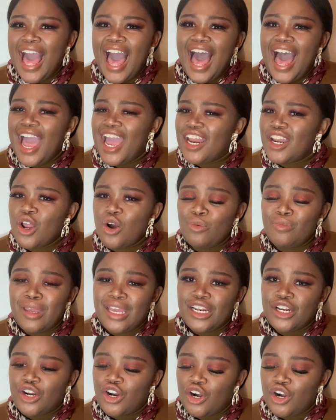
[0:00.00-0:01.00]
I ain't no
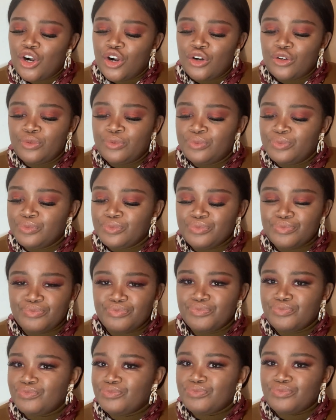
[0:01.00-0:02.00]
mean girl.
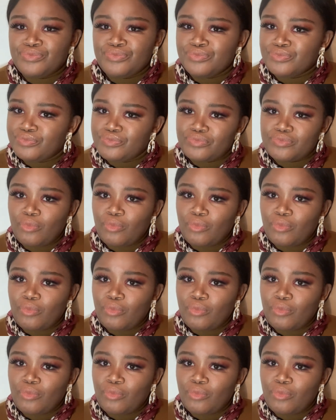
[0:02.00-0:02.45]
Mm-mm.